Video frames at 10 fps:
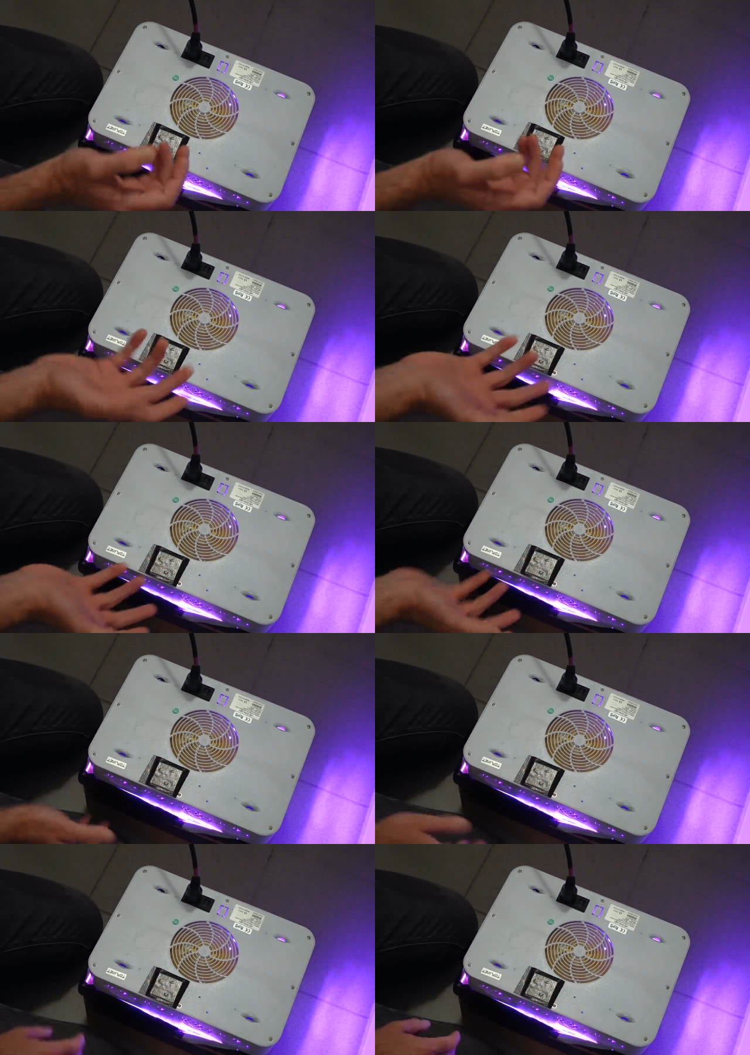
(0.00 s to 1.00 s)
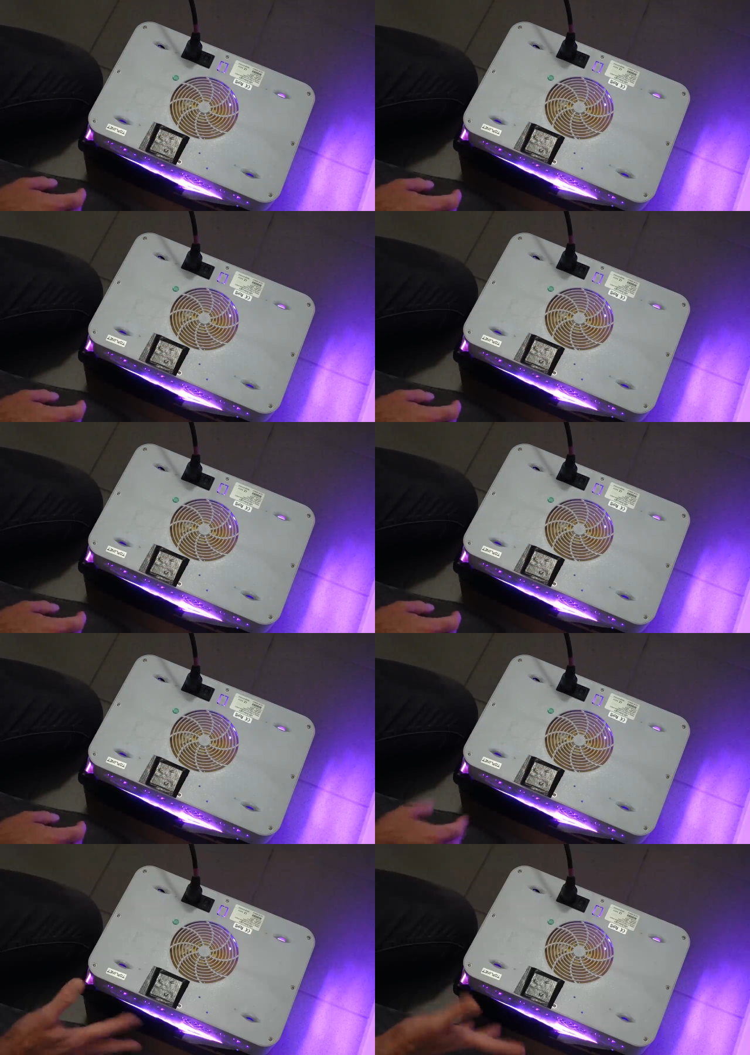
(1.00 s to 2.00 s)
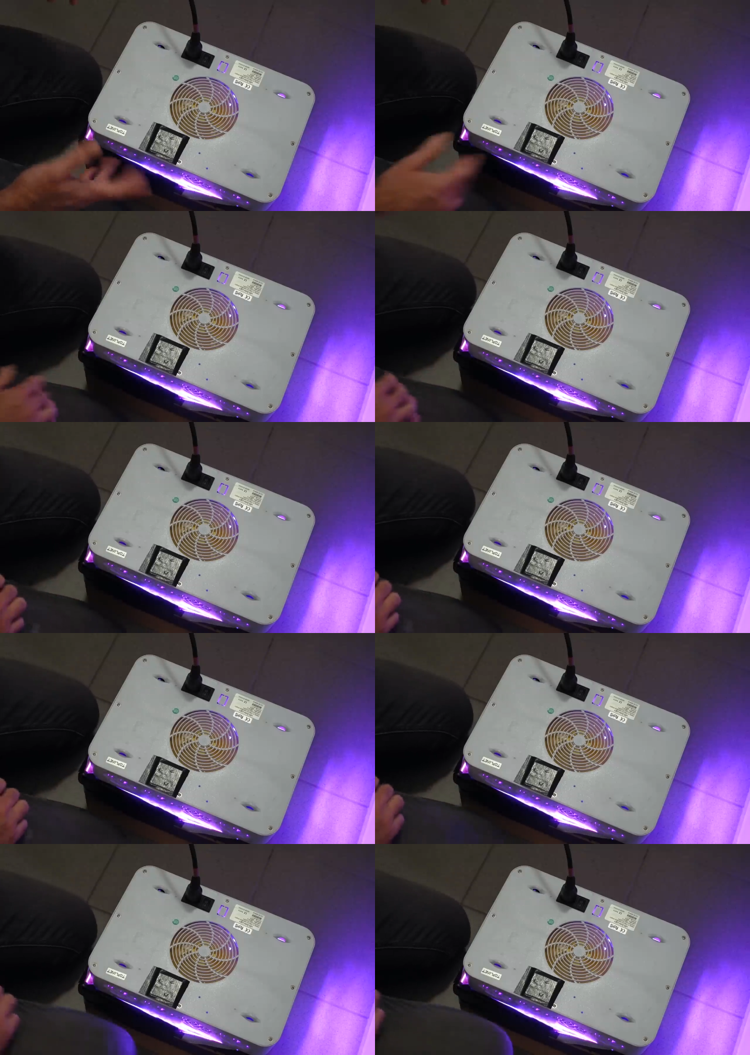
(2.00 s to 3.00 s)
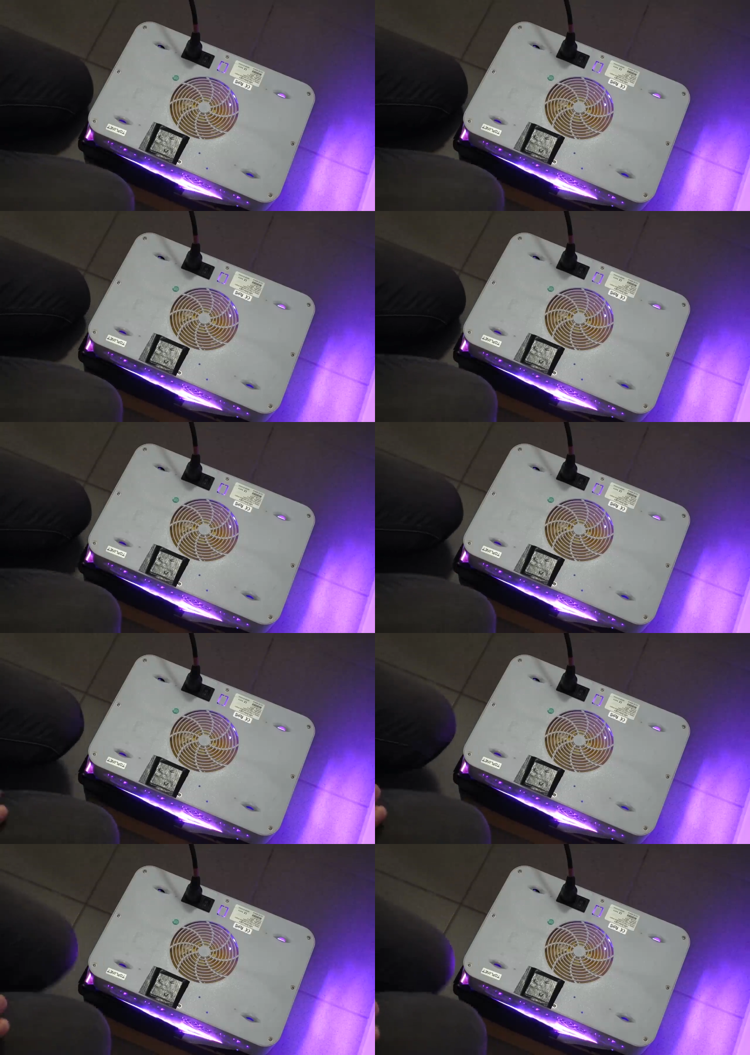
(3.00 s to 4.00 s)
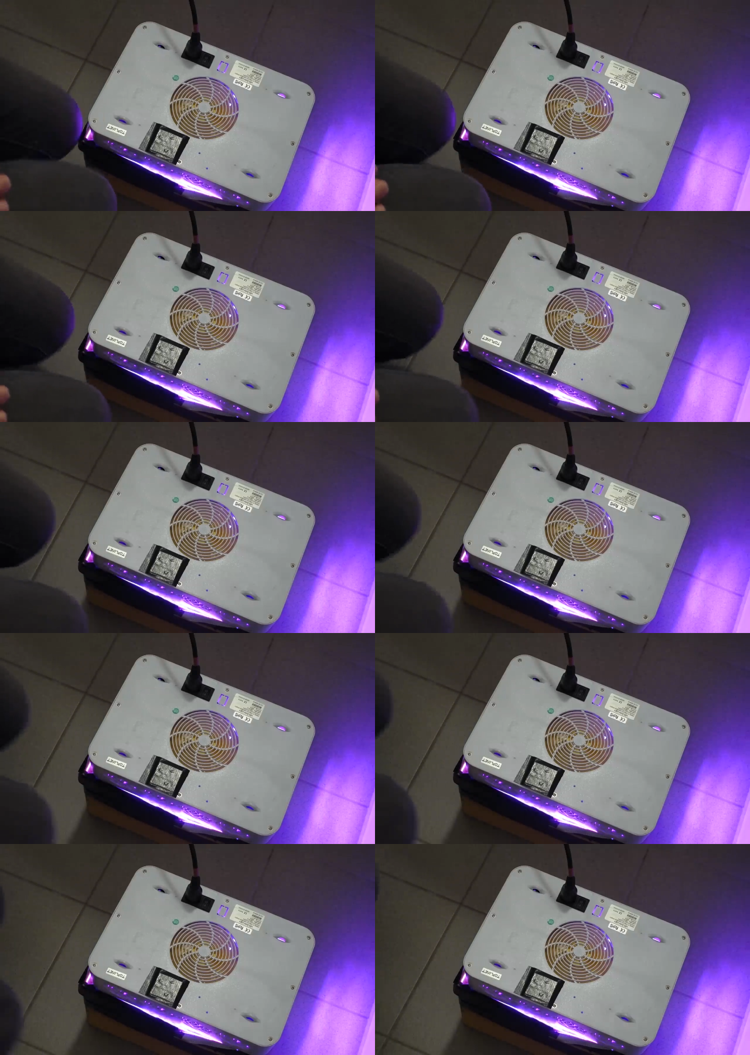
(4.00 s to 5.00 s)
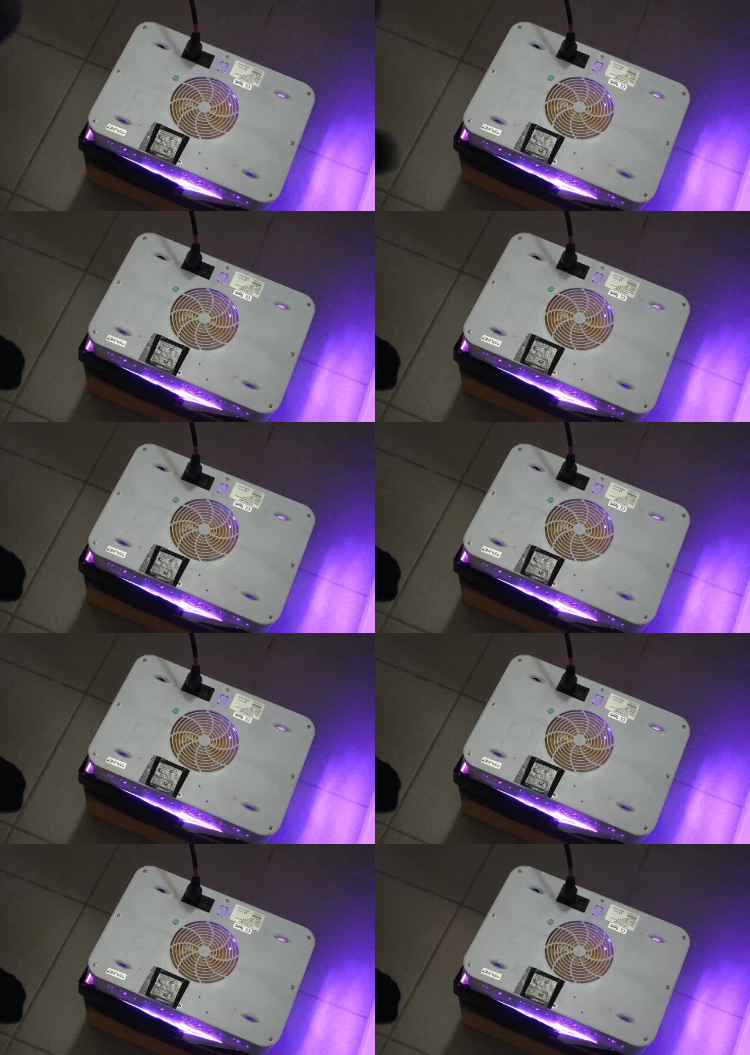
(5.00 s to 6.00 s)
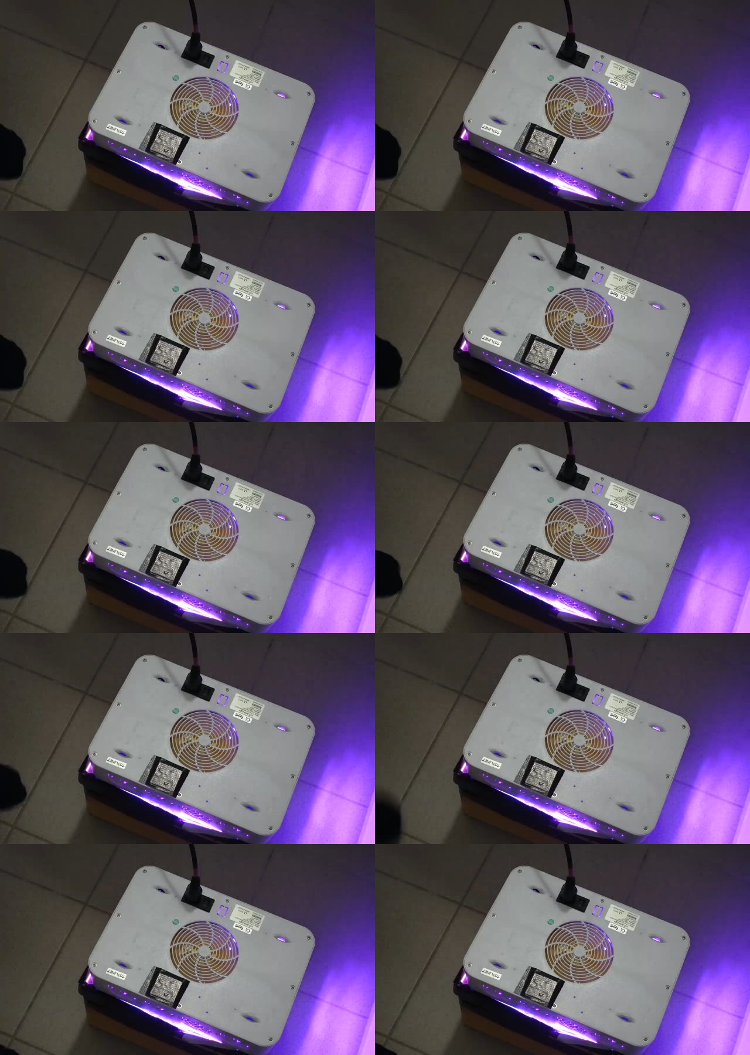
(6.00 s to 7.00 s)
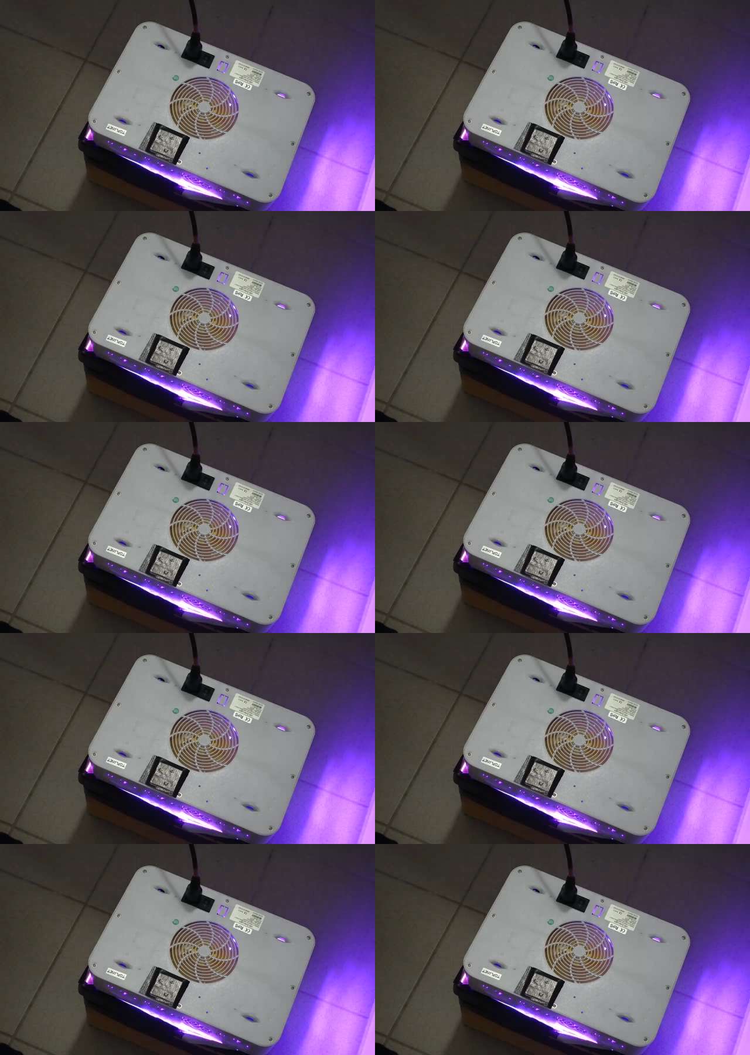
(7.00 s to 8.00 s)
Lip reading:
Nobody's mouth can be seen.